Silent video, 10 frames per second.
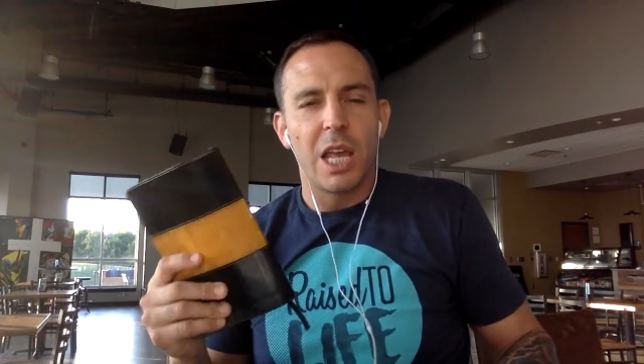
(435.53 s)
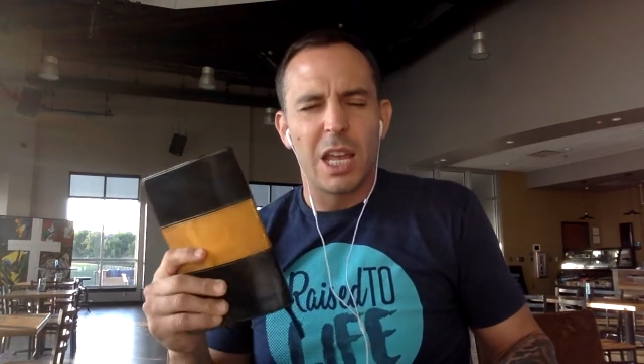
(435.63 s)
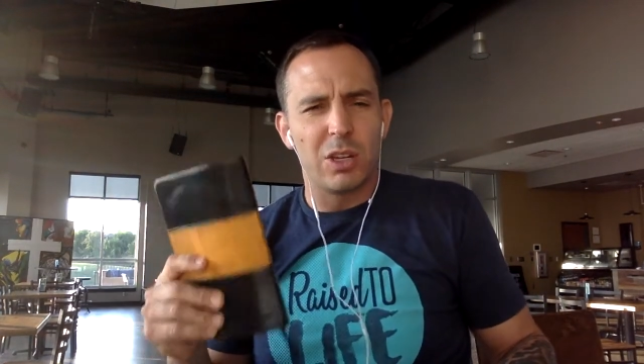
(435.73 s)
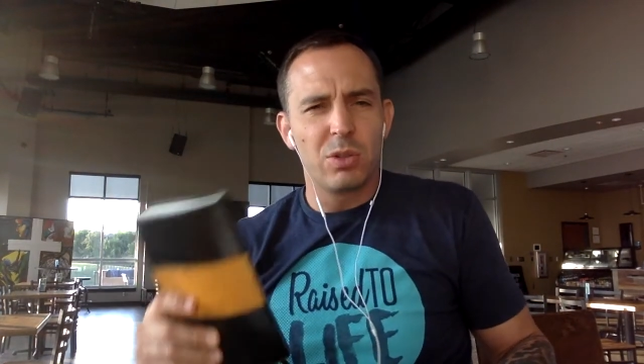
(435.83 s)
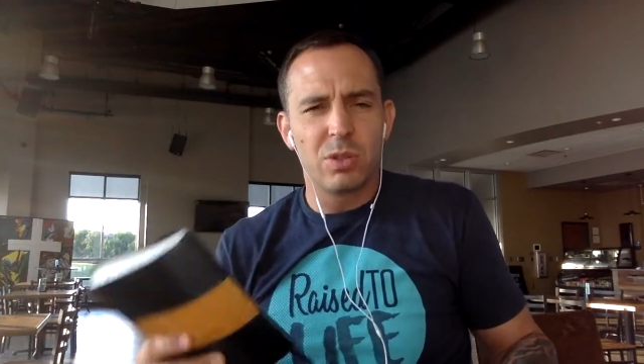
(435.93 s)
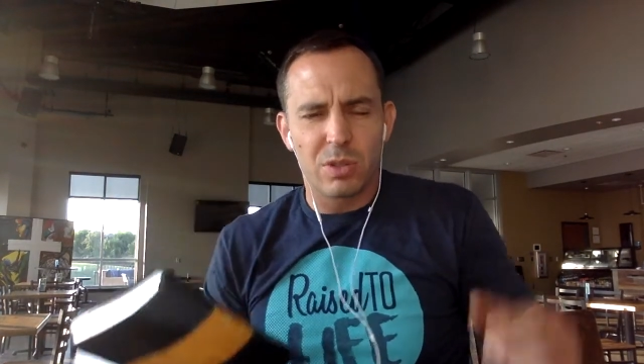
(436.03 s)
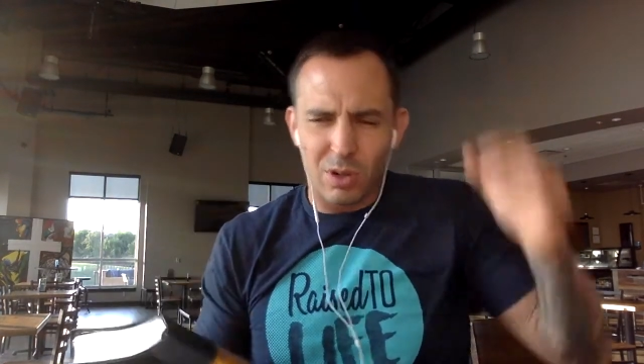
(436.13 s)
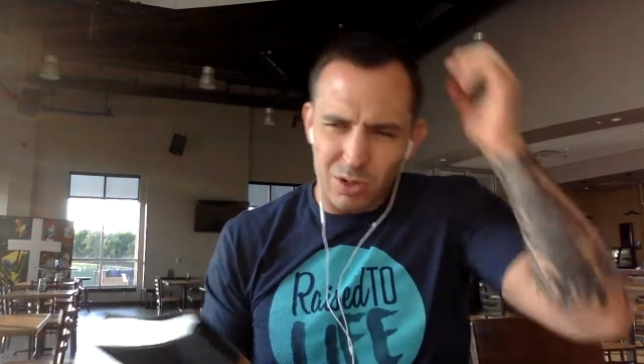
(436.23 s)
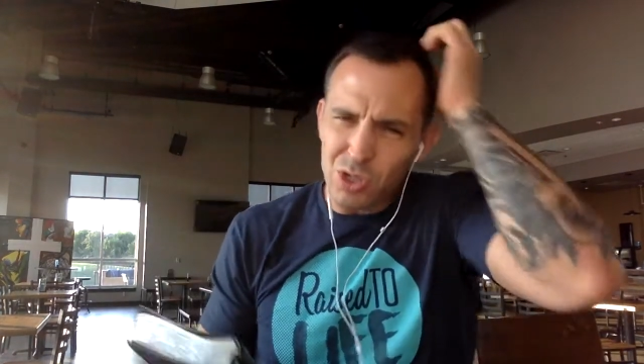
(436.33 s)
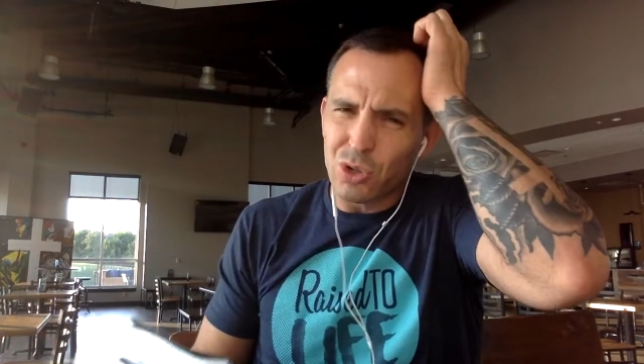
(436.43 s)
and you
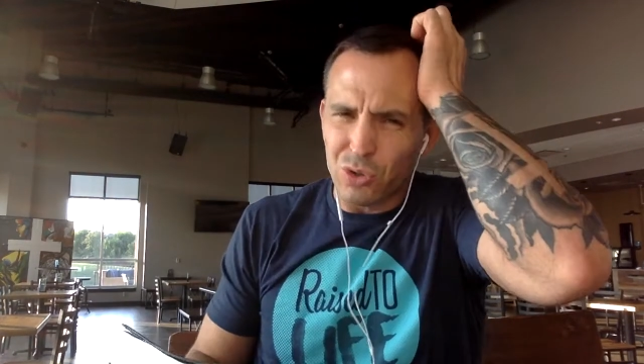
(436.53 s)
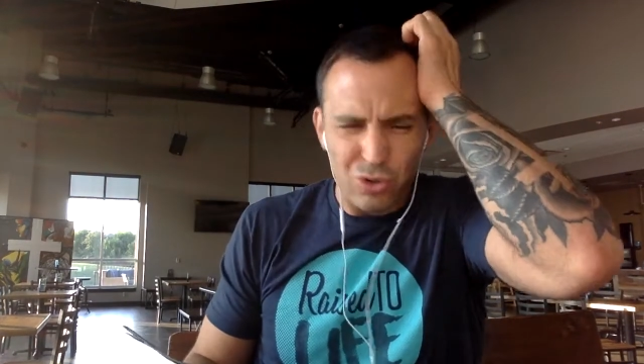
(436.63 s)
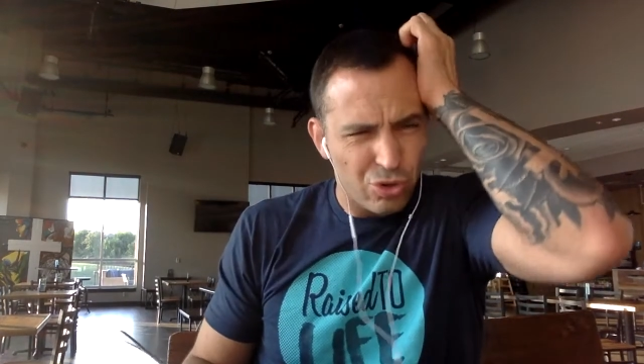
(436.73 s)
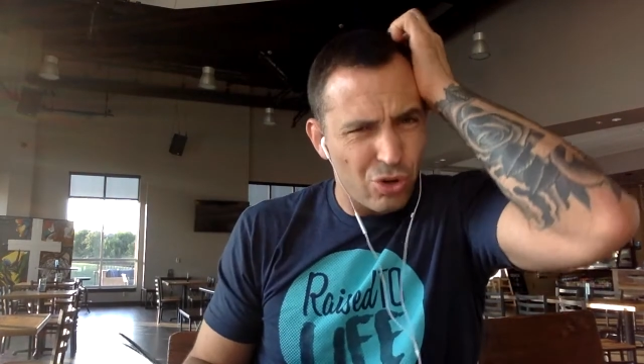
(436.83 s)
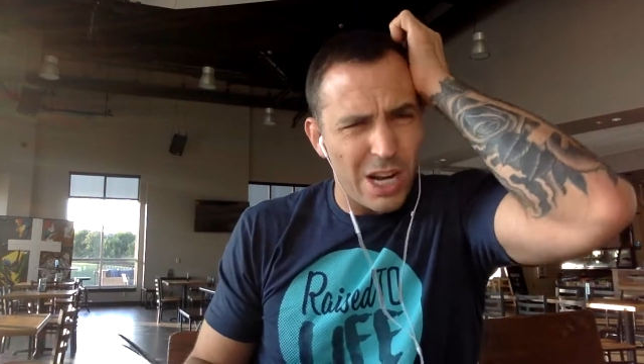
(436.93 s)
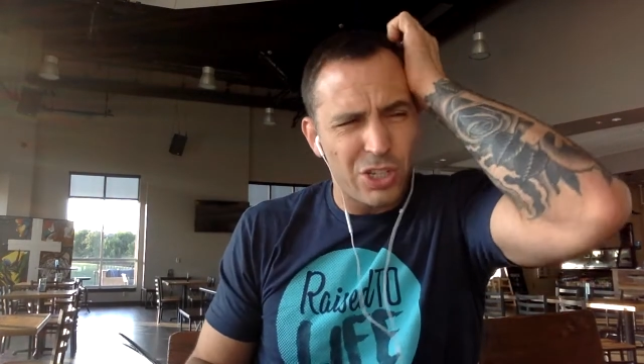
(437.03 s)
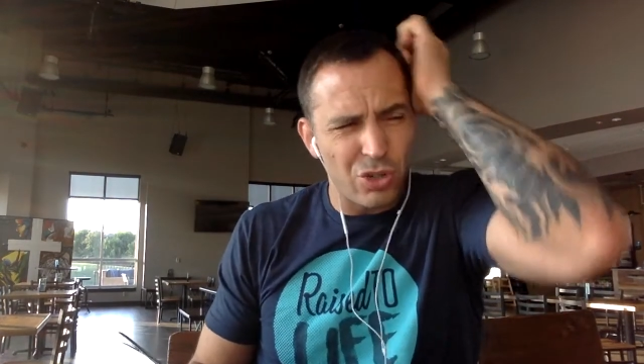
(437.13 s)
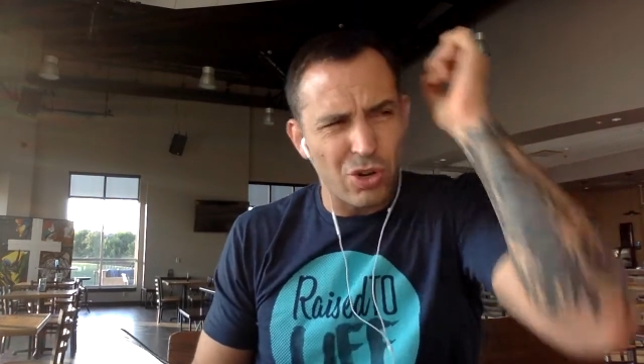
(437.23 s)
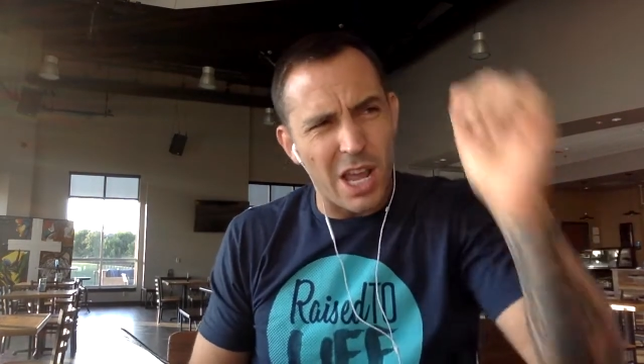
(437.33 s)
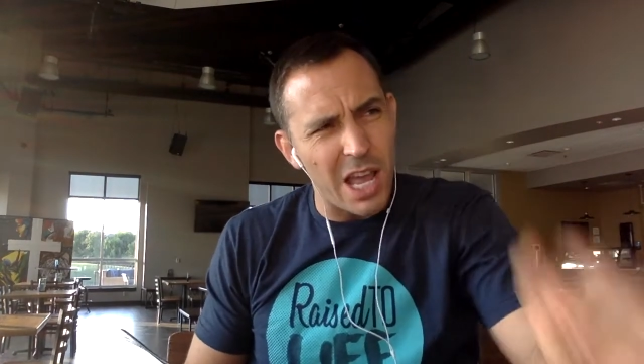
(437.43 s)
start
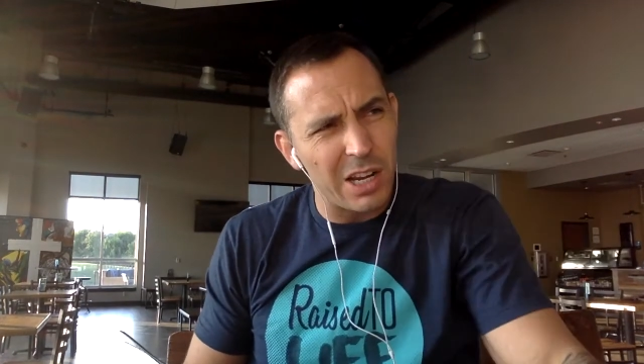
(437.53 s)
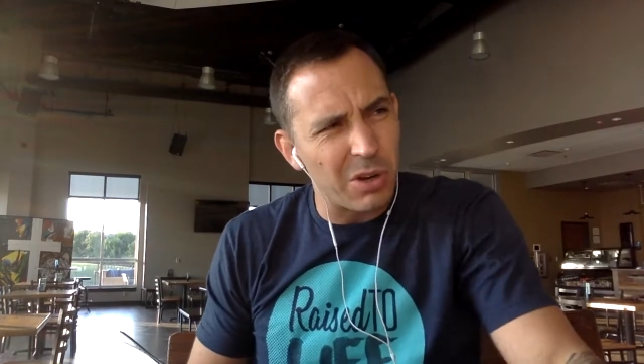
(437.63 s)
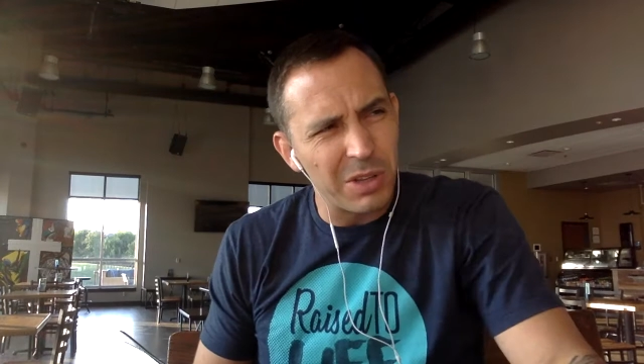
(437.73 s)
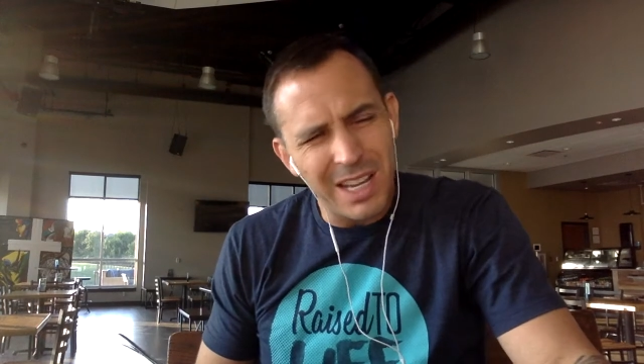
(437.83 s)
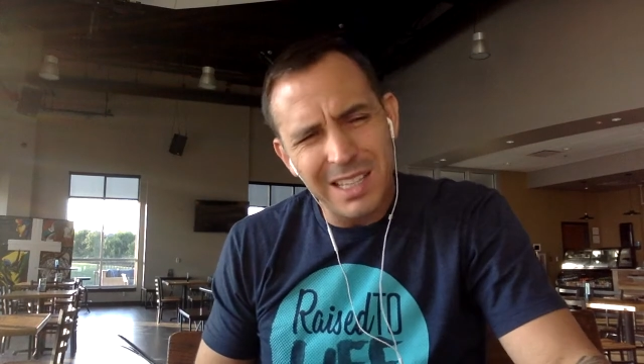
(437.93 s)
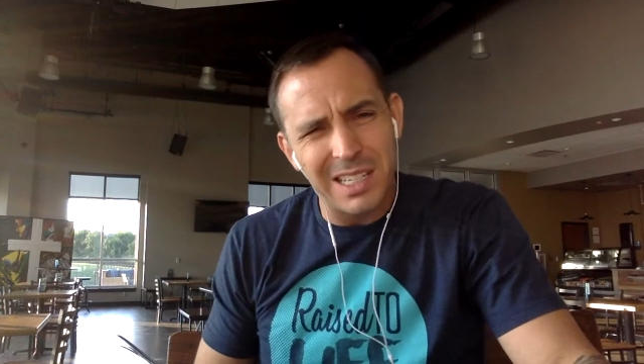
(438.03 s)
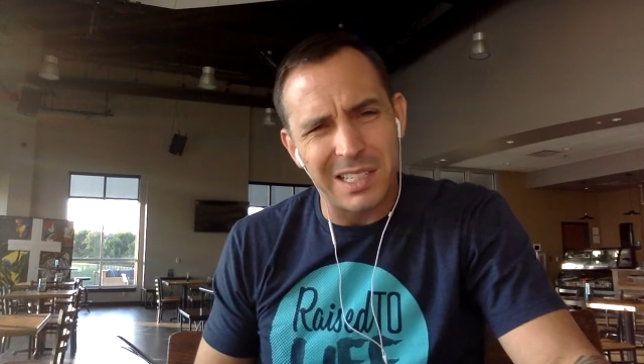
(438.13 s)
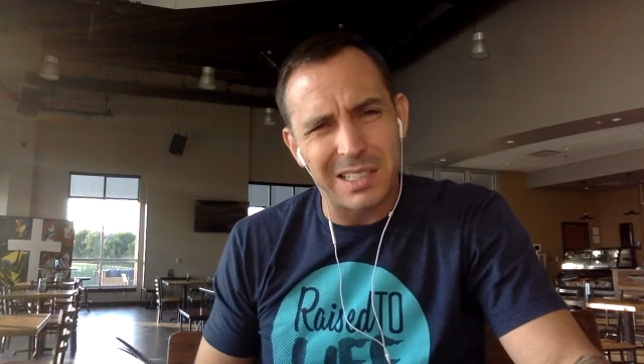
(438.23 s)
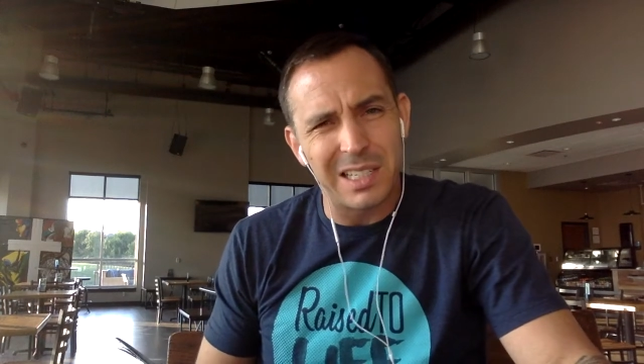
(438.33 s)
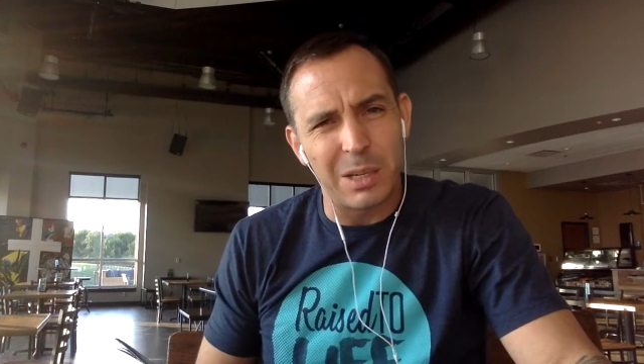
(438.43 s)
scratching your head going, that
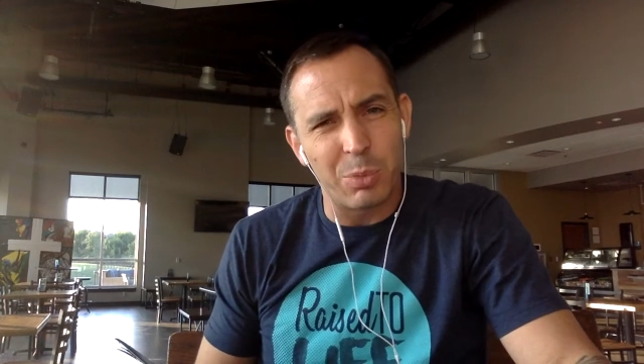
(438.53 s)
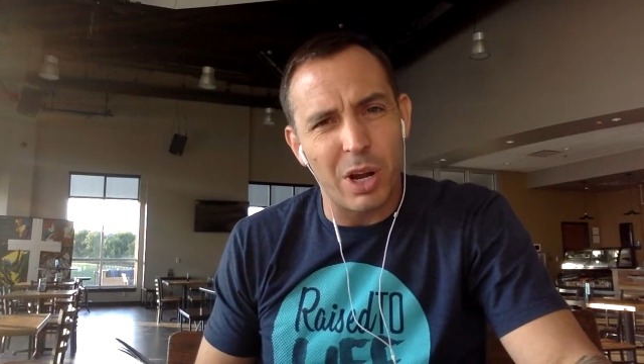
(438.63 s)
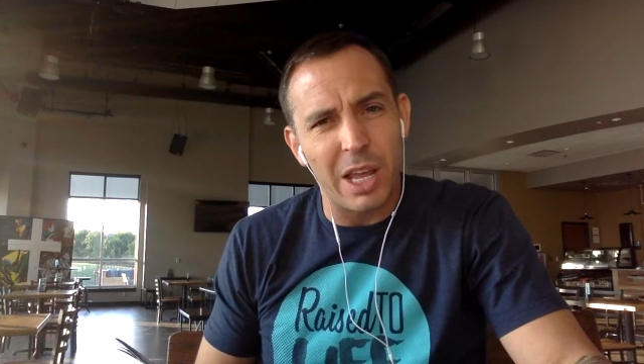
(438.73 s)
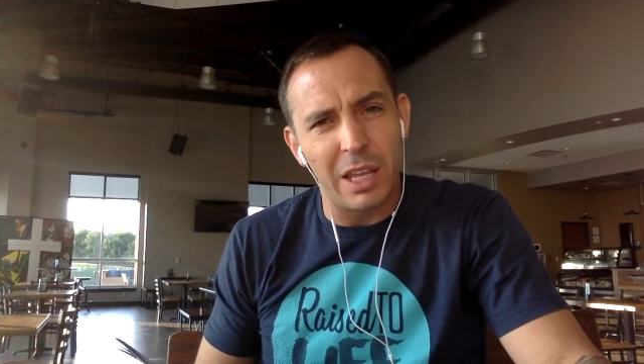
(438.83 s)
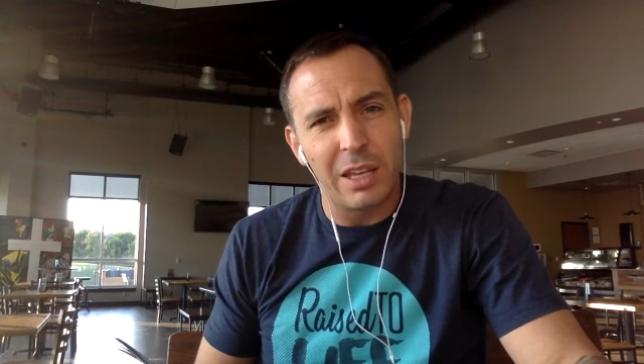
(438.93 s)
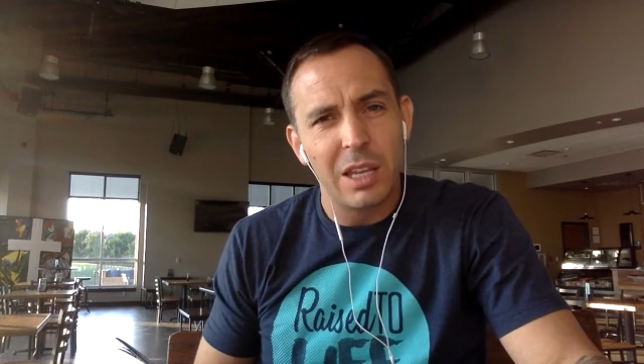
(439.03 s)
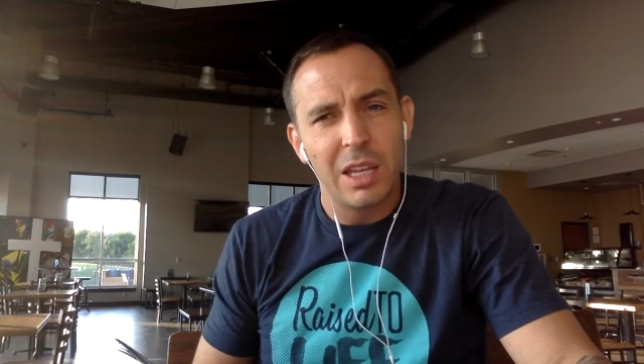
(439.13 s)
doesn't seem right.